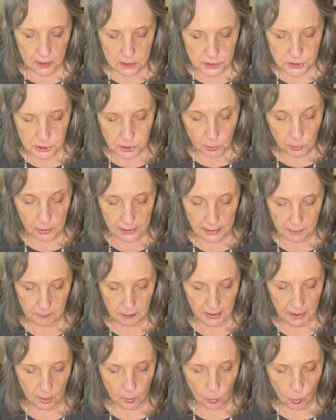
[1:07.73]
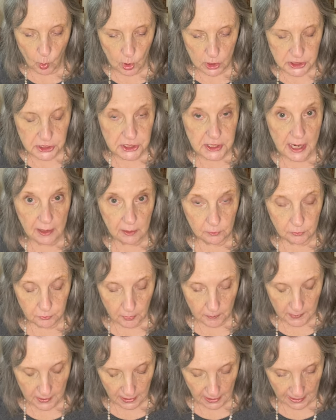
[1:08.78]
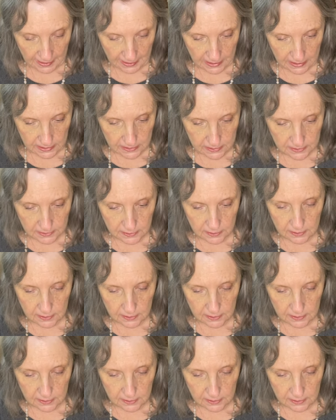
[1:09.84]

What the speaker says: certainly being washed out from the land.